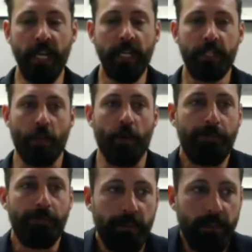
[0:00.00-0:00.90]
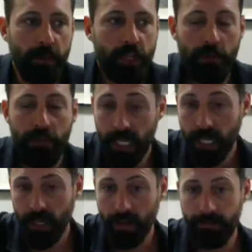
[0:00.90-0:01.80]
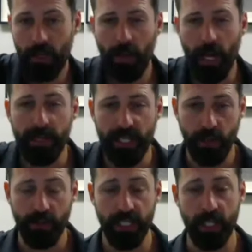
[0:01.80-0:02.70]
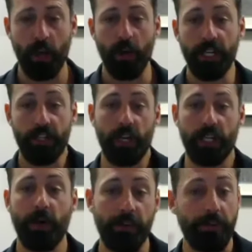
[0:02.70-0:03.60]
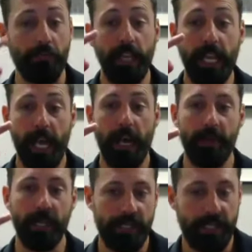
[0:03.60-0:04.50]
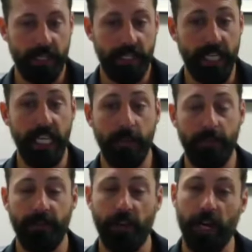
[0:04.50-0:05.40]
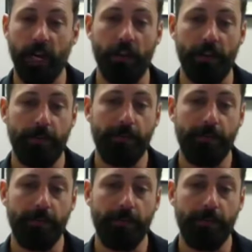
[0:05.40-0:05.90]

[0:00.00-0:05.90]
So if you tuned in a few episodes ago, I talked about 3 habits to keep for your health.